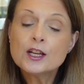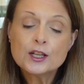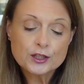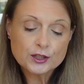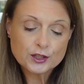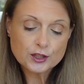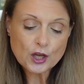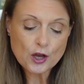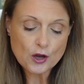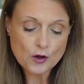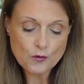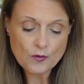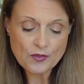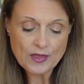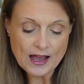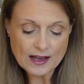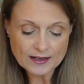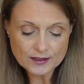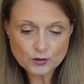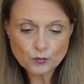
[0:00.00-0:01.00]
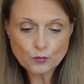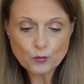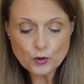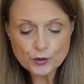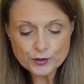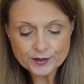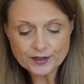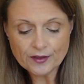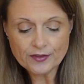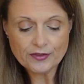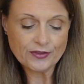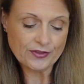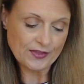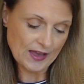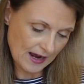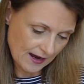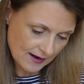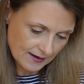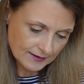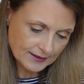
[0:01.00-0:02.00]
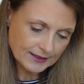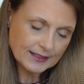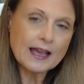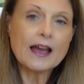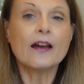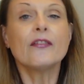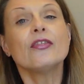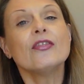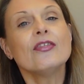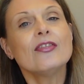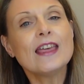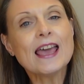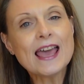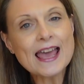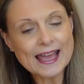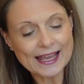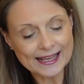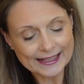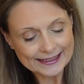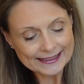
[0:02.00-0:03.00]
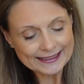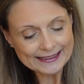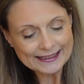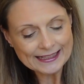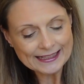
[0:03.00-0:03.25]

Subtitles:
So that was that. And then